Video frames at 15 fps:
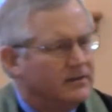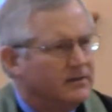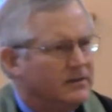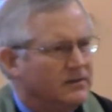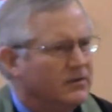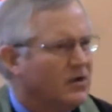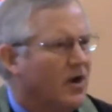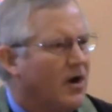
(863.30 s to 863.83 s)

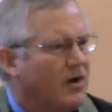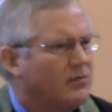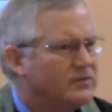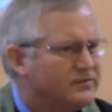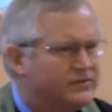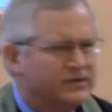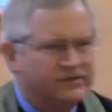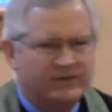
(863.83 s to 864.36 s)
The car
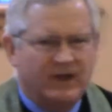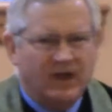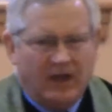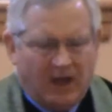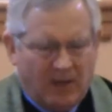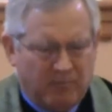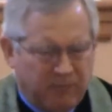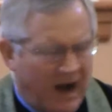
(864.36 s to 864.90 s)
was just
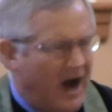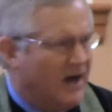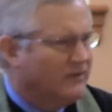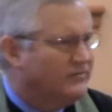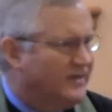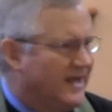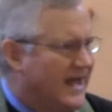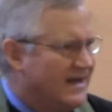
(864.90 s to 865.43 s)
a box.
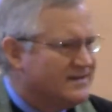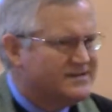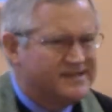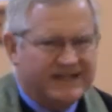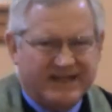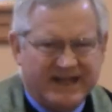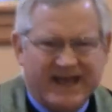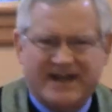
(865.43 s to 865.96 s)
It had a
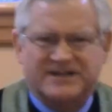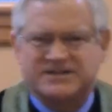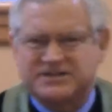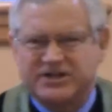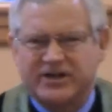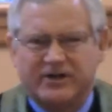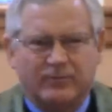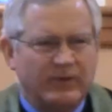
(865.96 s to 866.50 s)
seat, it had a
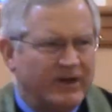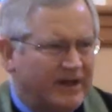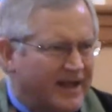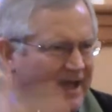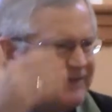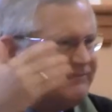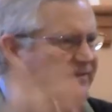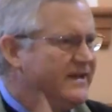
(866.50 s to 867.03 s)
steering wheel, it
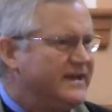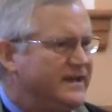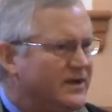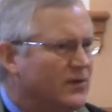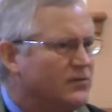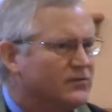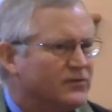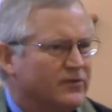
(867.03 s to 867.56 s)
had a
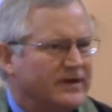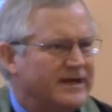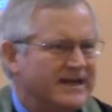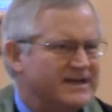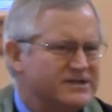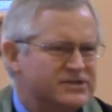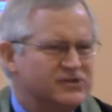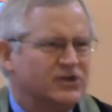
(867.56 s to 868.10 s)
video screen. It
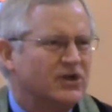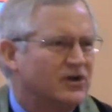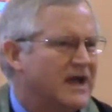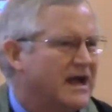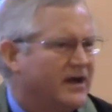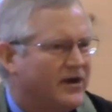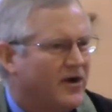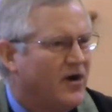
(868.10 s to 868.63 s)
just looked
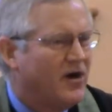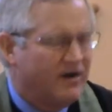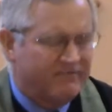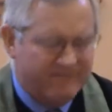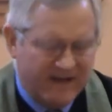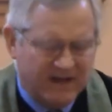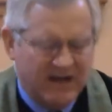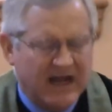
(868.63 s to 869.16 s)
like a car. It
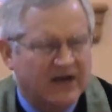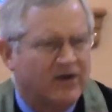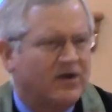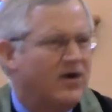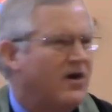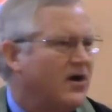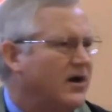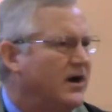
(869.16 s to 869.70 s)
felt like a
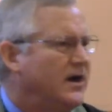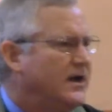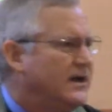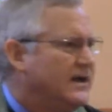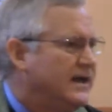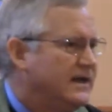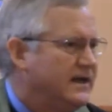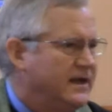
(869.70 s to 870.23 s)
car.
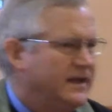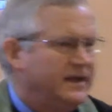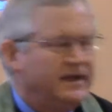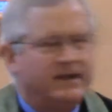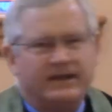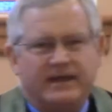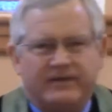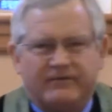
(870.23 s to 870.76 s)
It
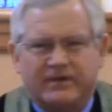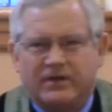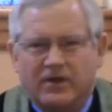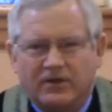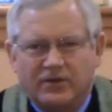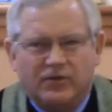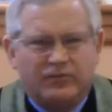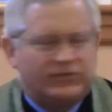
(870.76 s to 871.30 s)

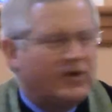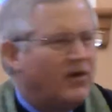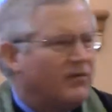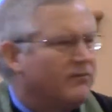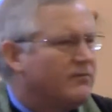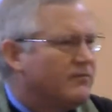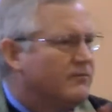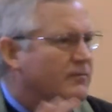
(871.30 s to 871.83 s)
even, you
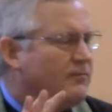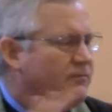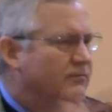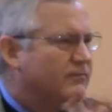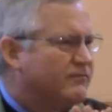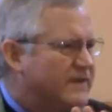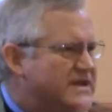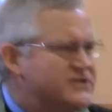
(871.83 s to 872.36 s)
saw
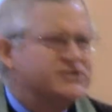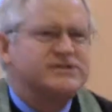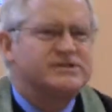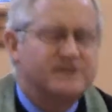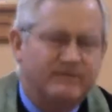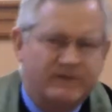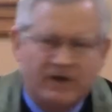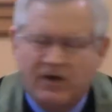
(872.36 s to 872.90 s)
visions
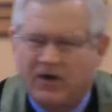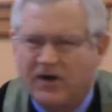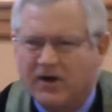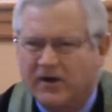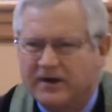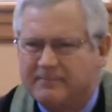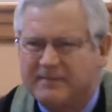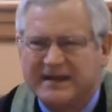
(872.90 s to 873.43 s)
of a
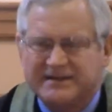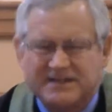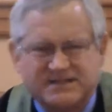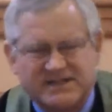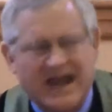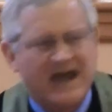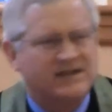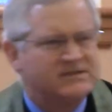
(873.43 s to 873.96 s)
car. It made the
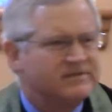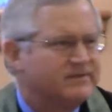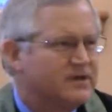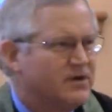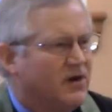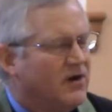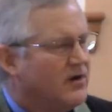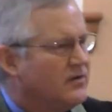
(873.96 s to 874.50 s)
sounds of the
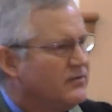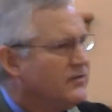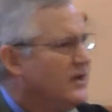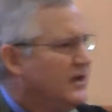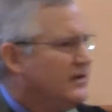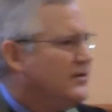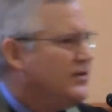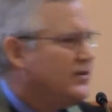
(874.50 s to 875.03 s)
cars.
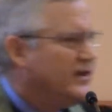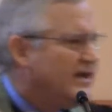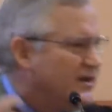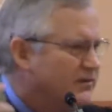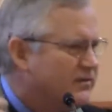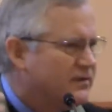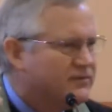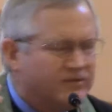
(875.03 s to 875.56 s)
You could hear
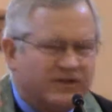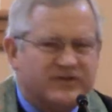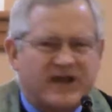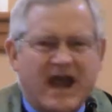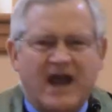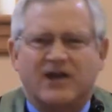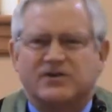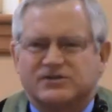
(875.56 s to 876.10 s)
the
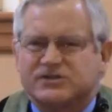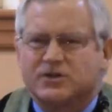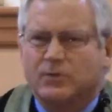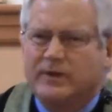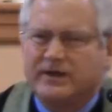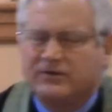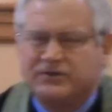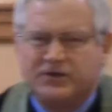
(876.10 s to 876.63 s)
tires
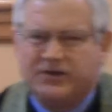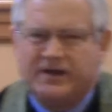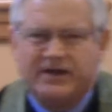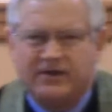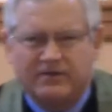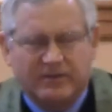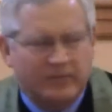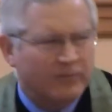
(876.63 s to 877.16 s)
squeal. You could
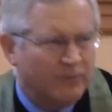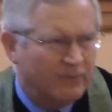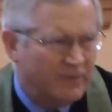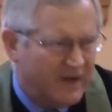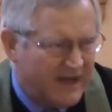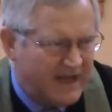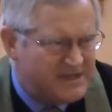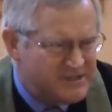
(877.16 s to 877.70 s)
hear the
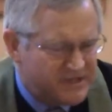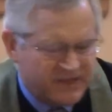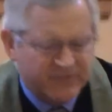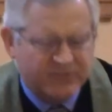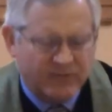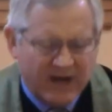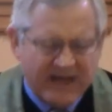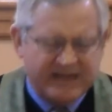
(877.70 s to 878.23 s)
engine
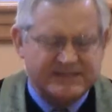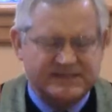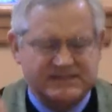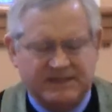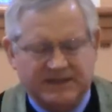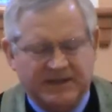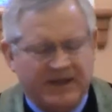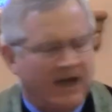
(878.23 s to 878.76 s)
race.
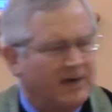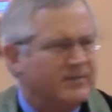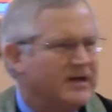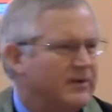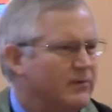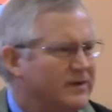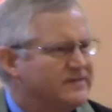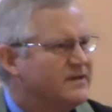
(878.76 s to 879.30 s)
But
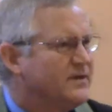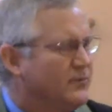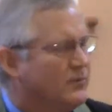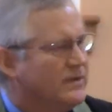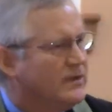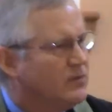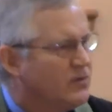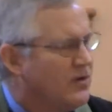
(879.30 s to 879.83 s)
it wasn't a
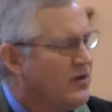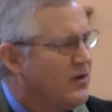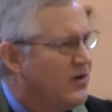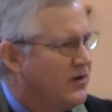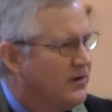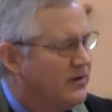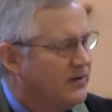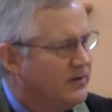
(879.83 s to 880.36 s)
real car.